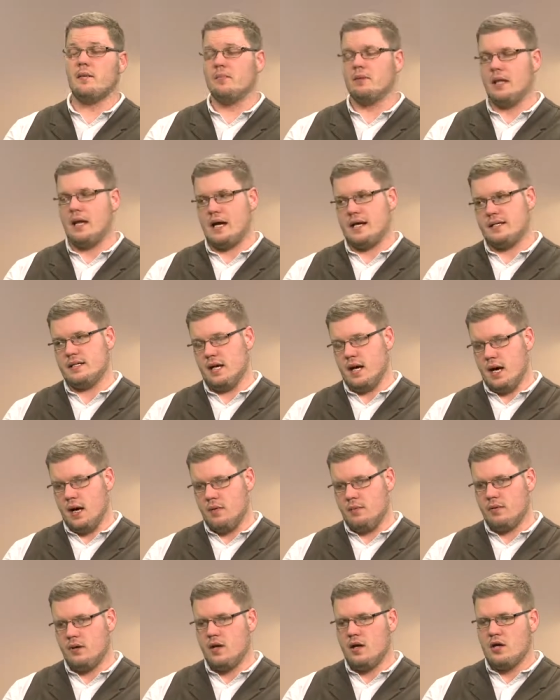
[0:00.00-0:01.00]
them lined
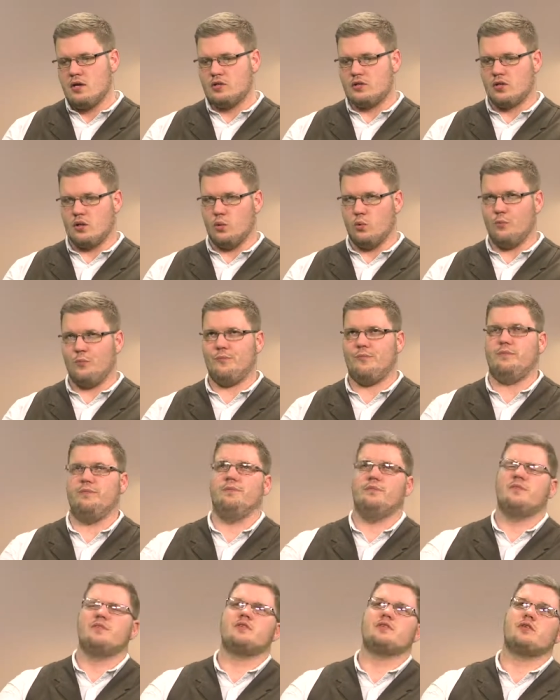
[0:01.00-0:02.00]
up. So,
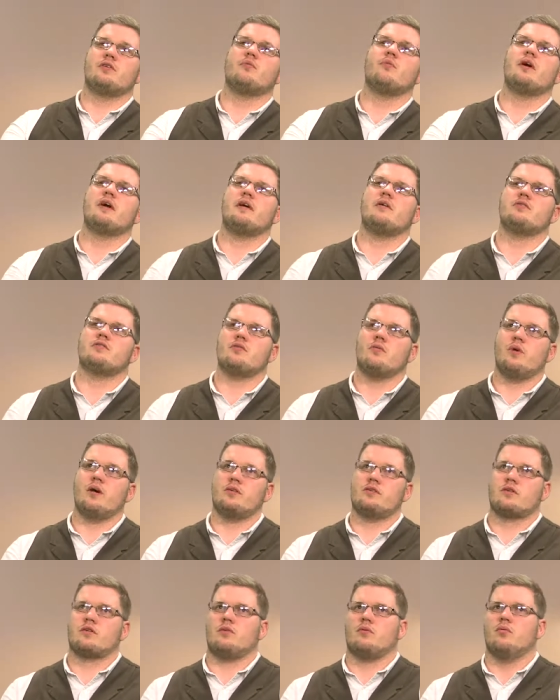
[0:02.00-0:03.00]
so the, here's the way
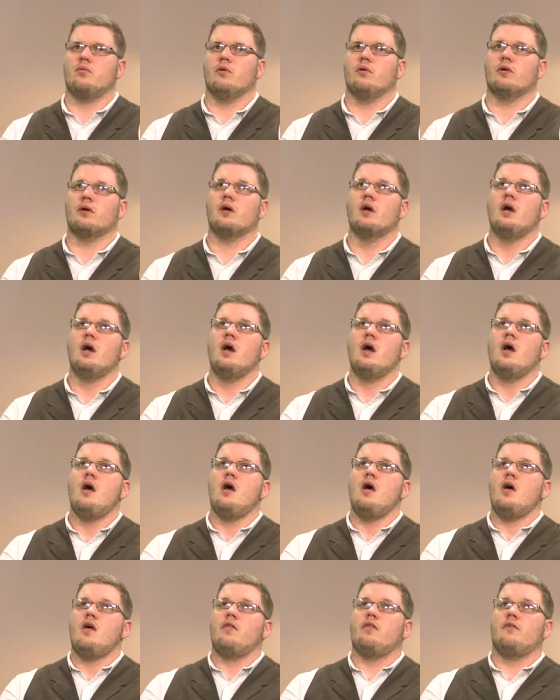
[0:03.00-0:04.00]
it's going to work.
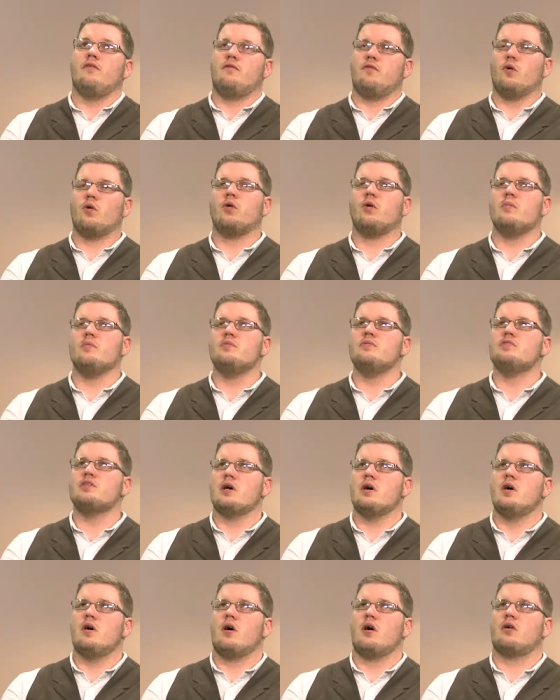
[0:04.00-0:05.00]
The forums
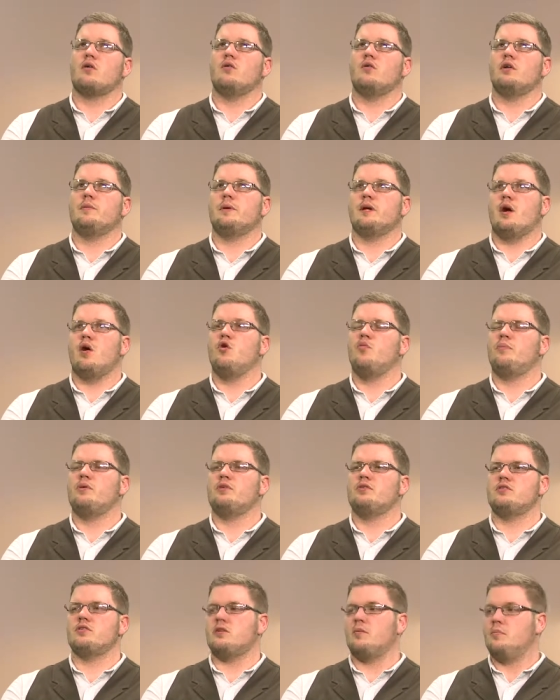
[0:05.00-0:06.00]
are going to be
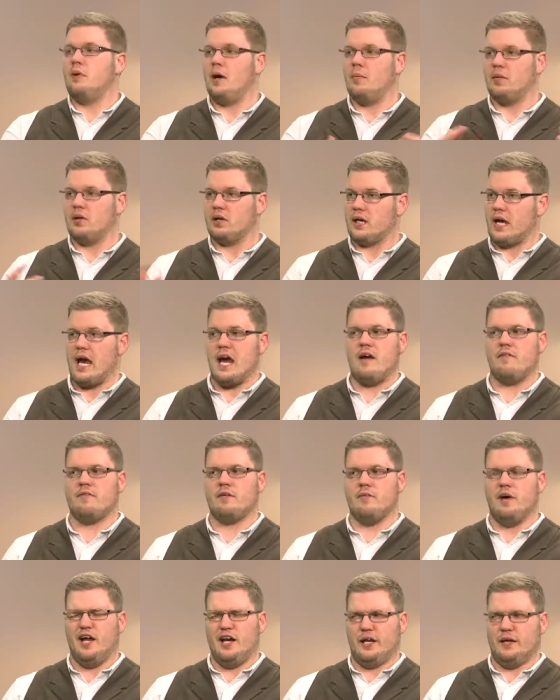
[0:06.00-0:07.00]
open to the public,
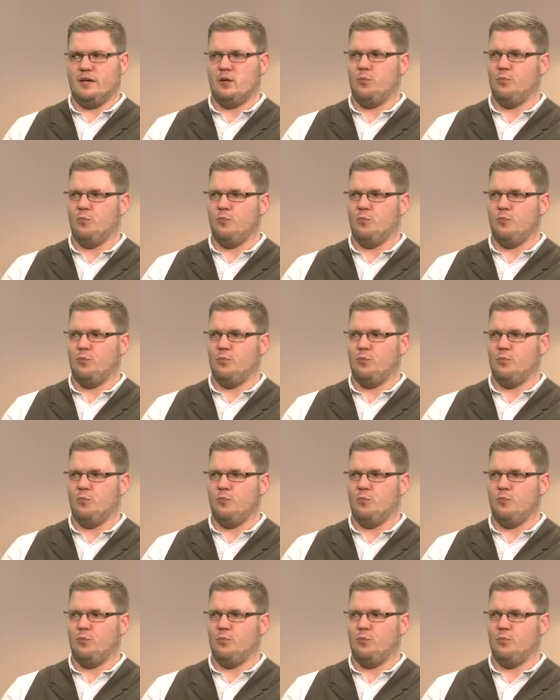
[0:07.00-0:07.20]
everybody.